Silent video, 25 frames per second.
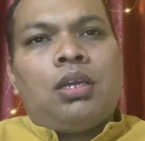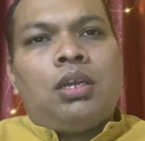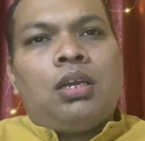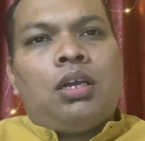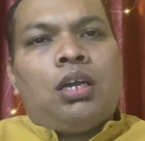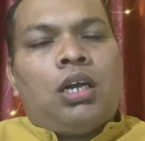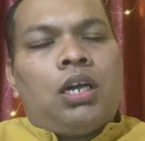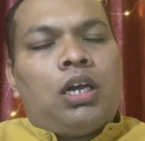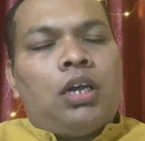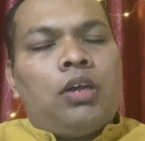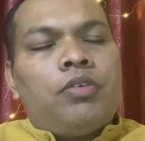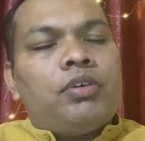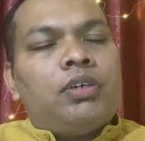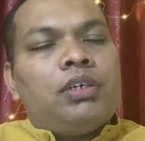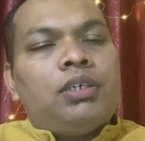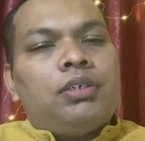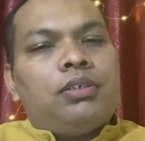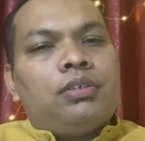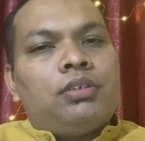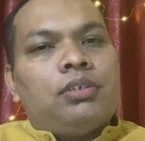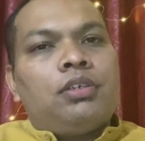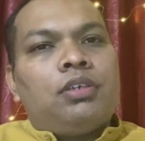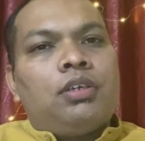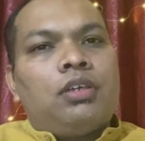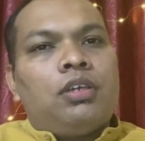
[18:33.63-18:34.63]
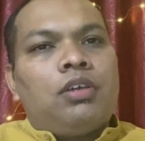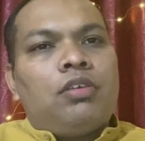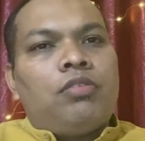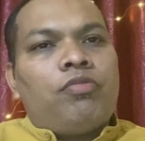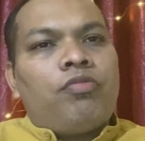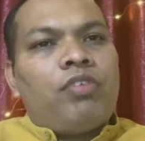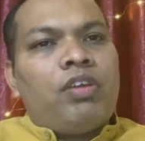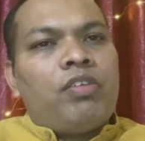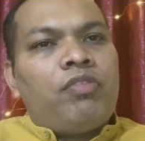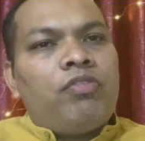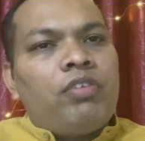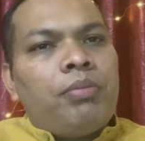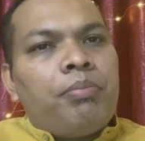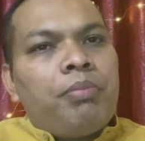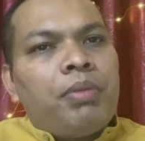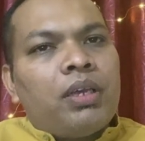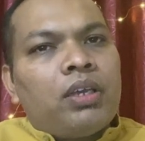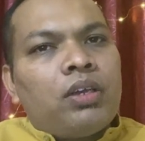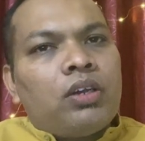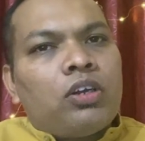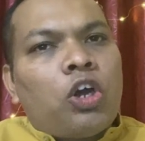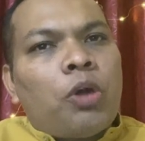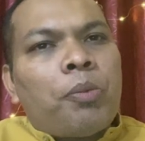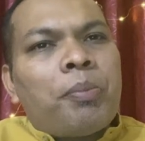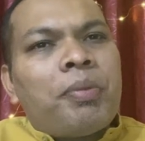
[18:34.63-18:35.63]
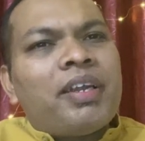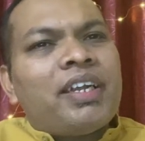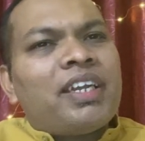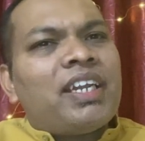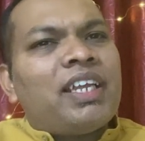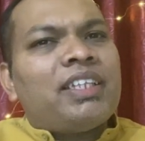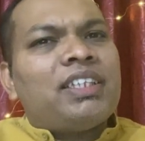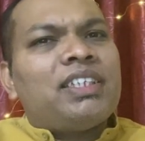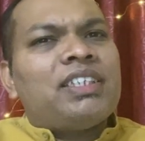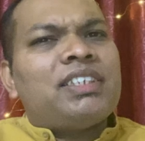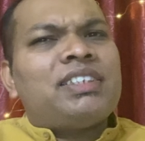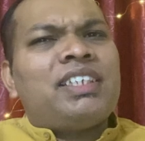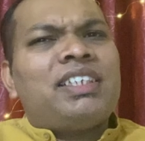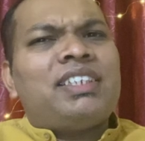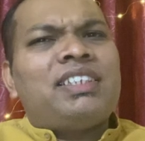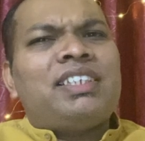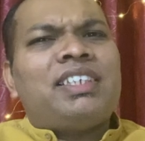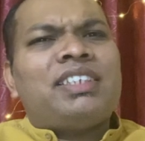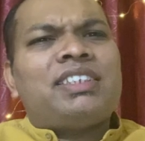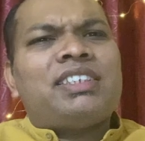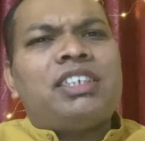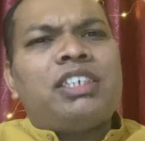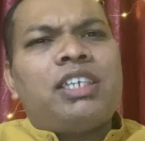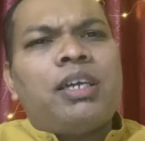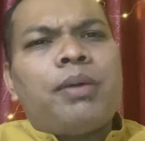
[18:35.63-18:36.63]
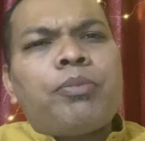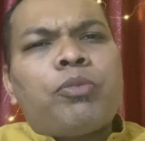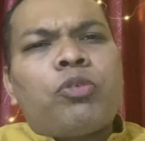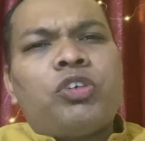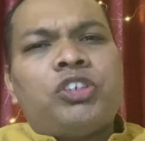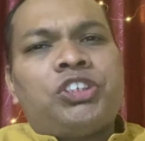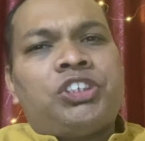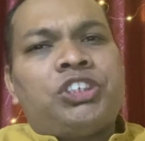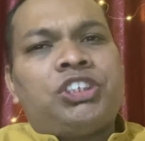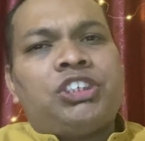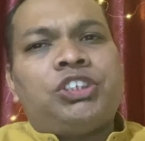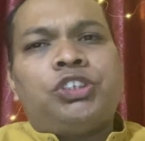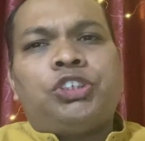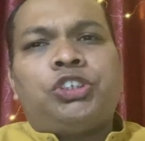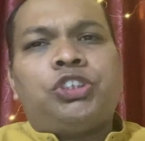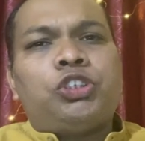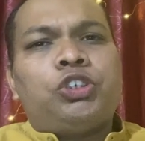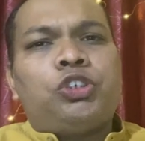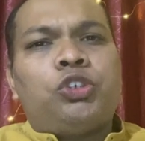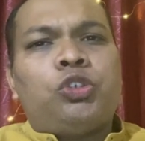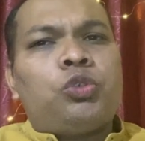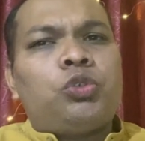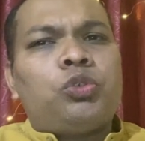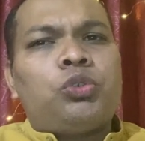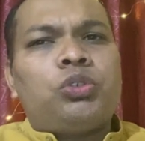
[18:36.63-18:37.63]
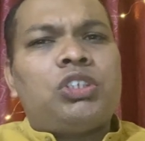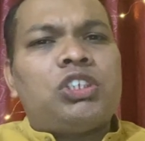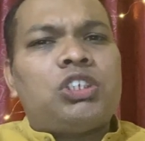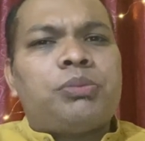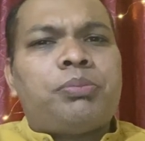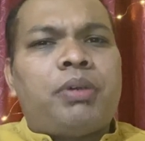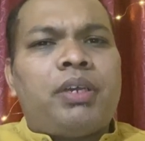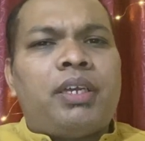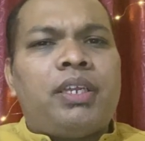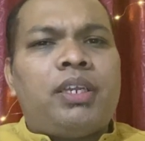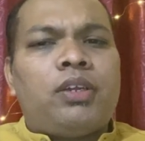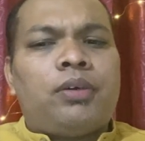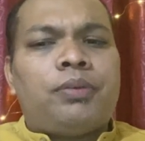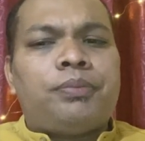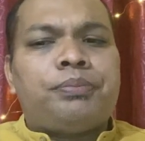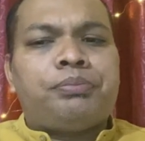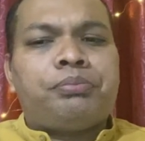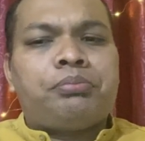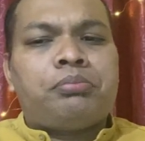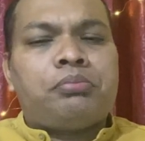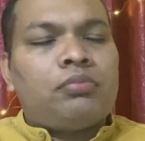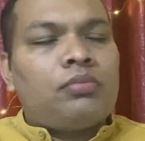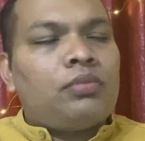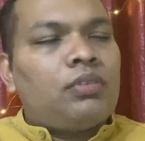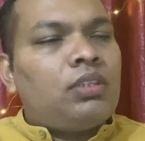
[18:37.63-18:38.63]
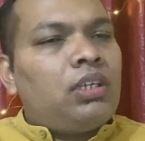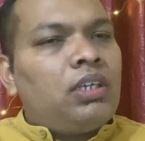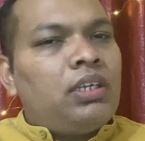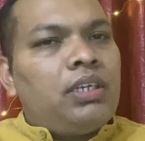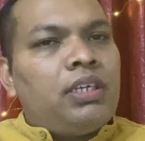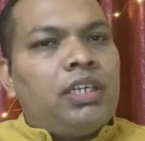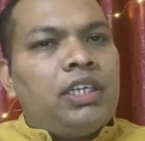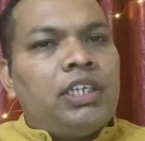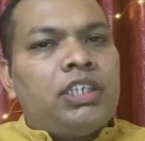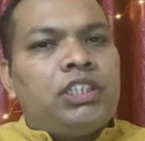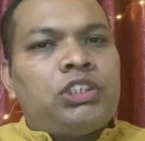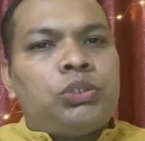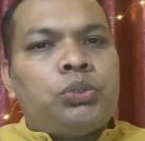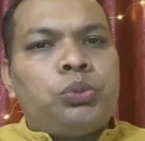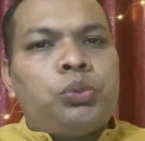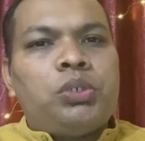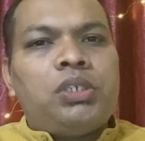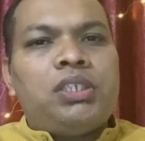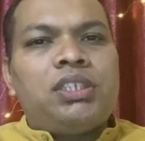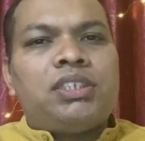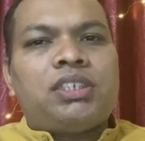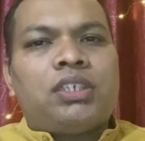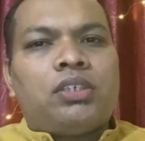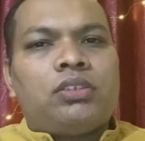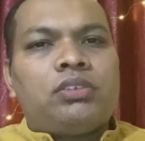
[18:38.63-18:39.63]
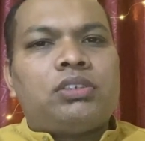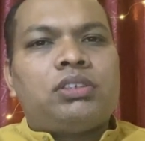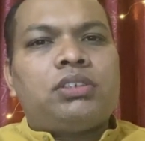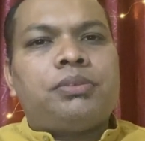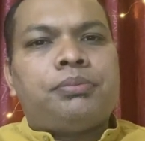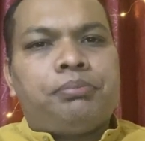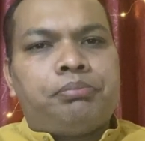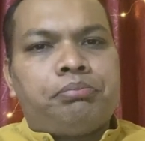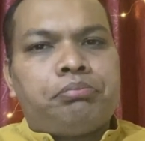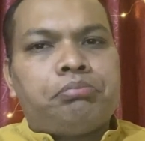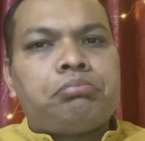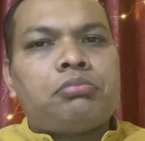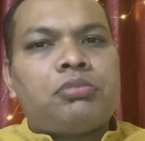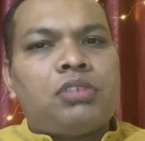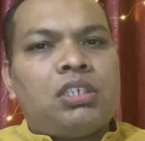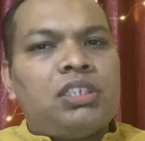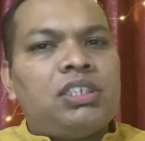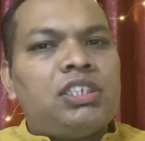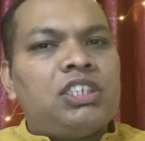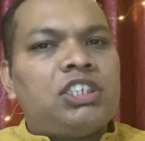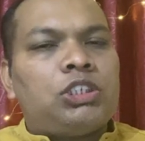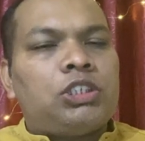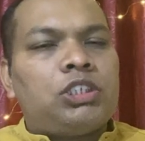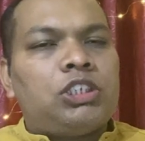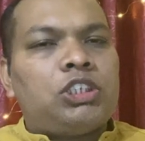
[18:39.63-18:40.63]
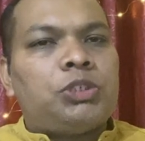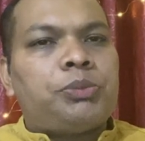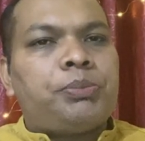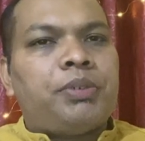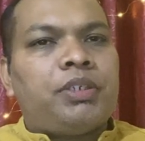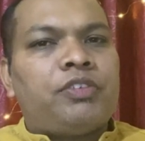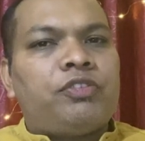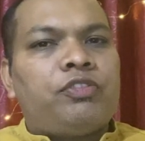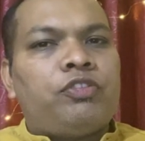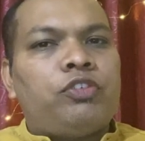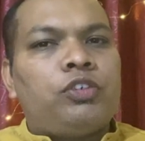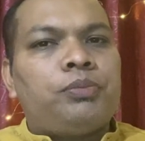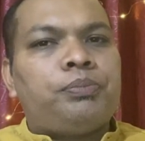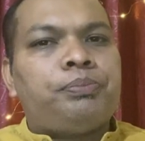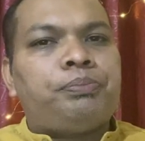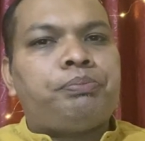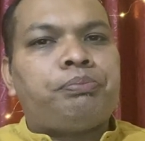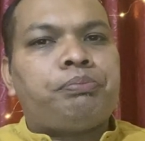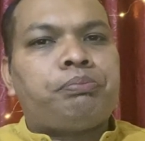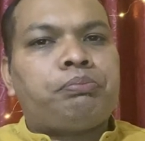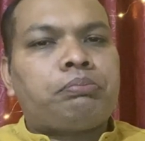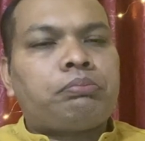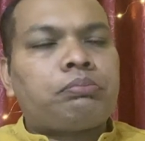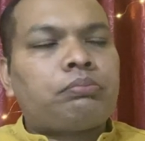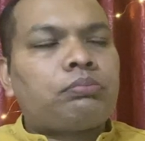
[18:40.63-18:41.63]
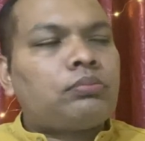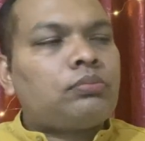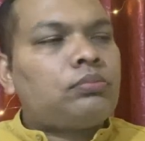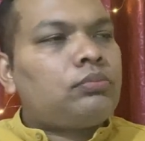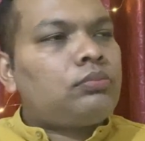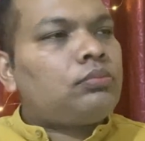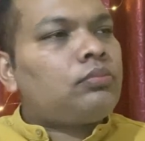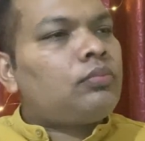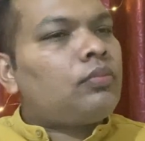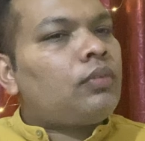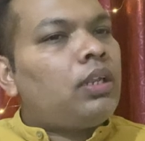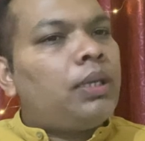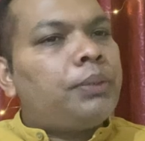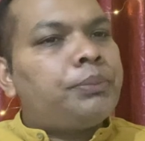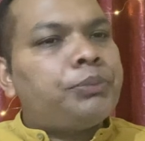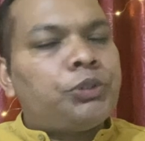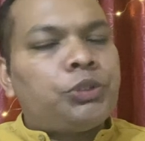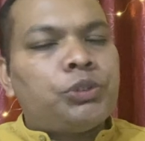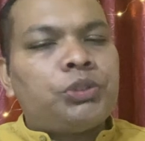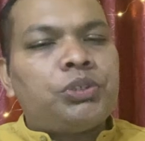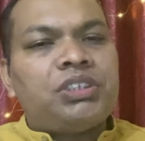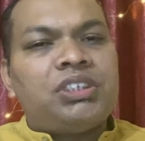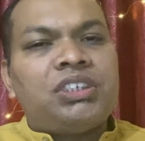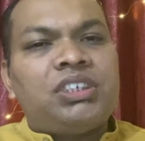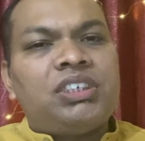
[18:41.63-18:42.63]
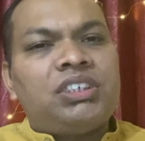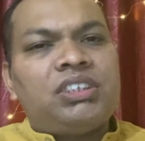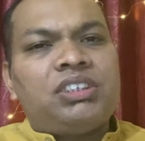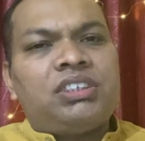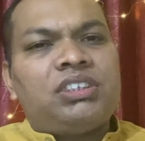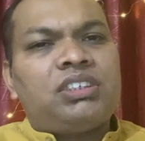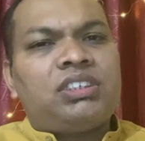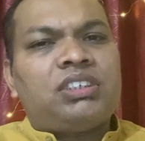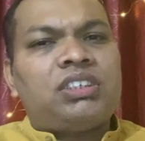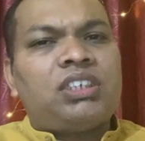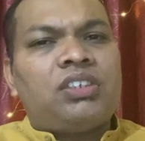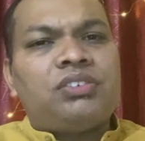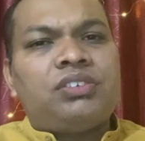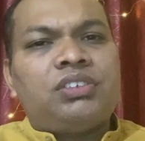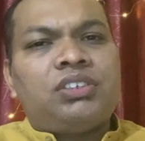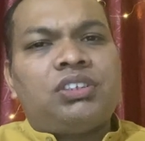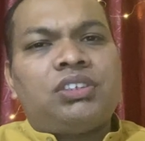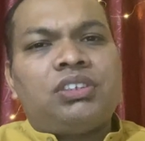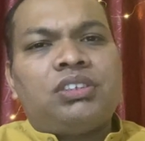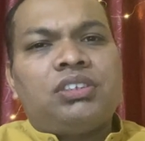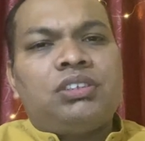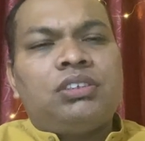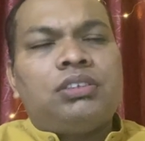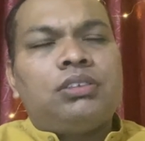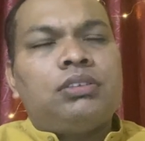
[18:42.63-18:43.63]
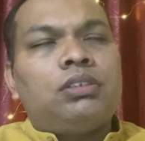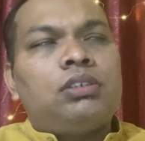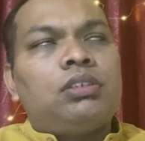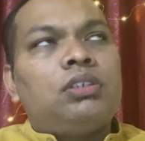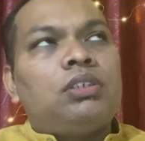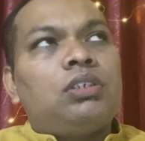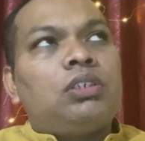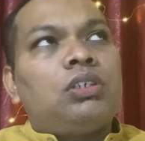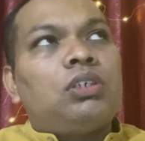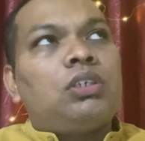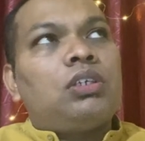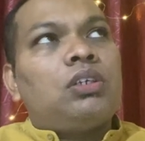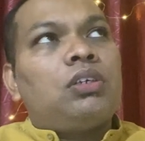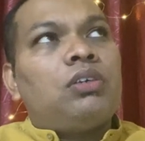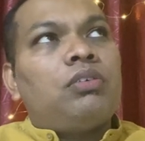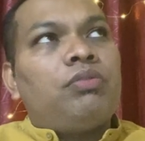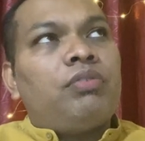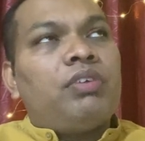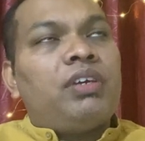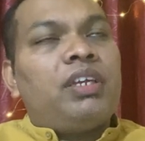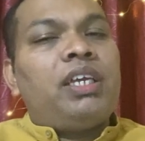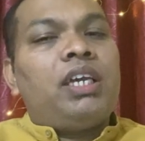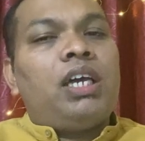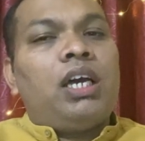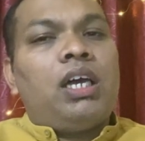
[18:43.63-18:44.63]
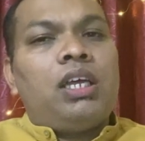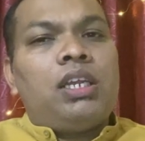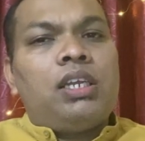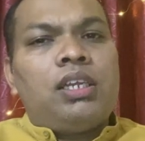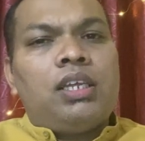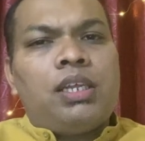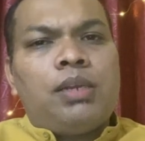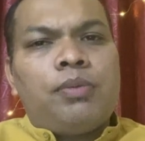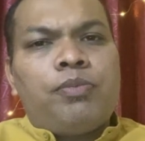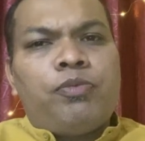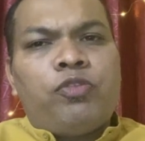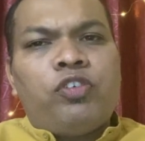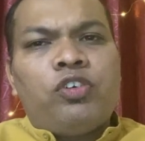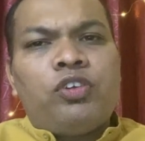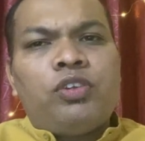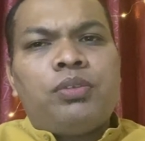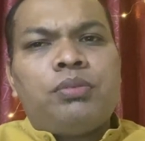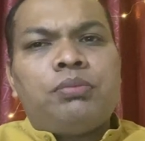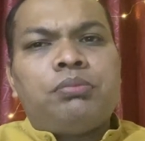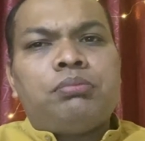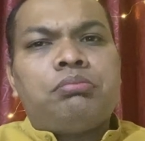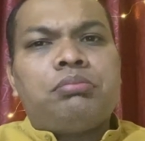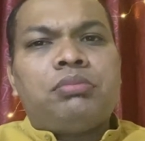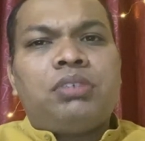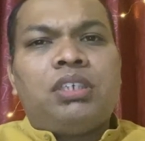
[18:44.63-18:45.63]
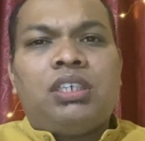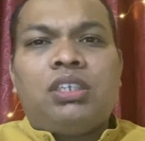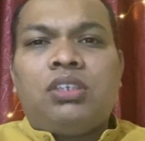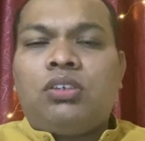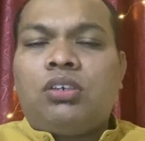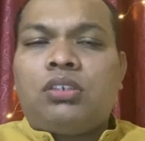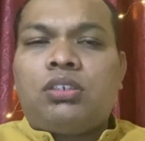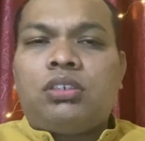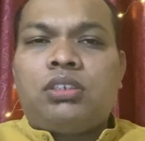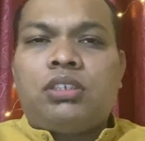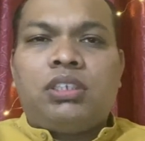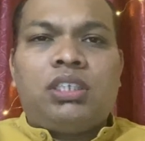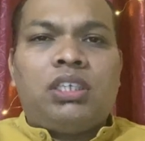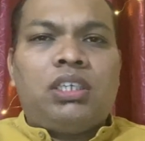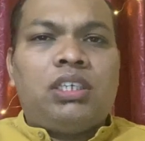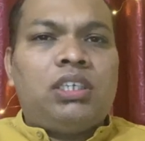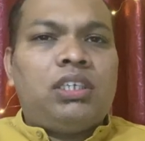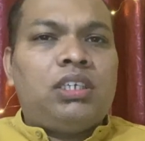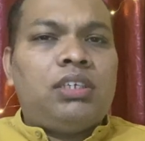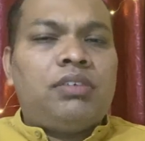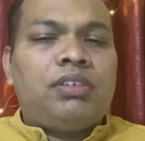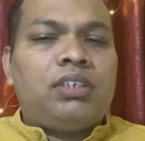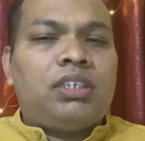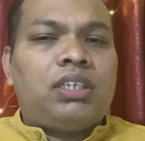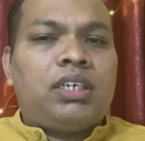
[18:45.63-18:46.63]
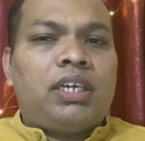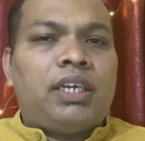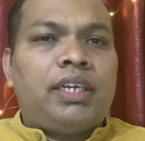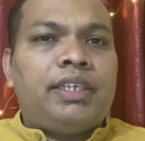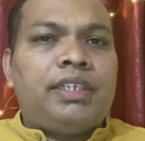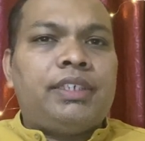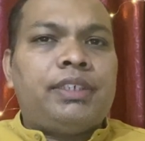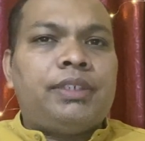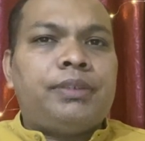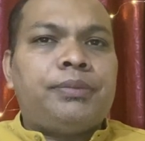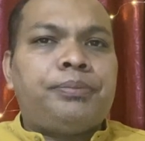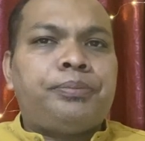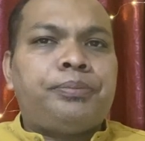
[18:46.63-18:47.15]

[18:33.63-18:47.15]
However, when we make a comment like this, that's a dumb question, you should know this by now, it truly sounds disrespectful. I'm sure it sounds very unhelpful and not even kind.